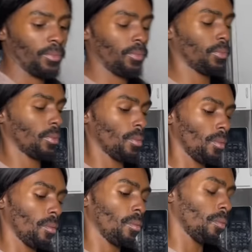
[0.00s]

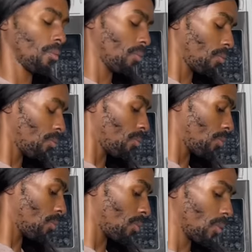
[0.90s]

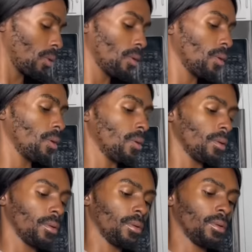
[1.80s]

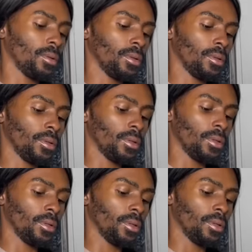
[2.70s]

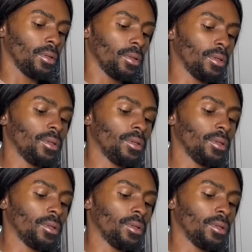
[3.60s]
(no one is talking)